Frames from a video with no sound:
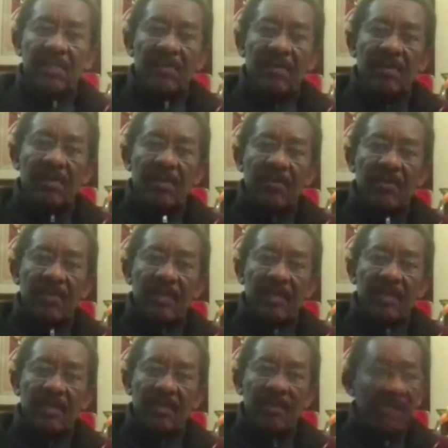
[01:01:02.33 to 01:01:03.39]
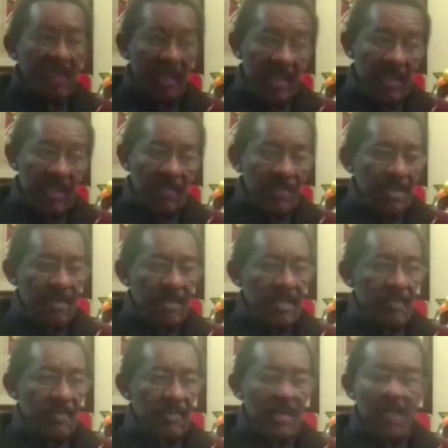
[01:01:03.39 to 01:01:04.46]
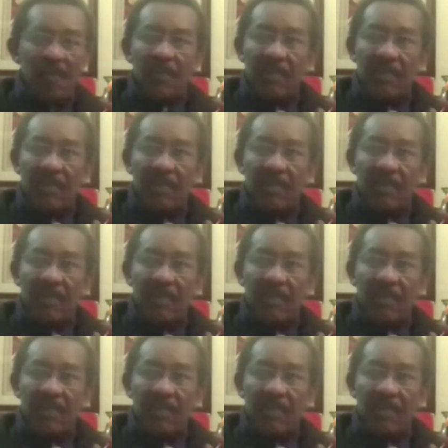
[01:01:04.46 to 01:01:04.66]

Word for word: to save our country. We can't. There's not, I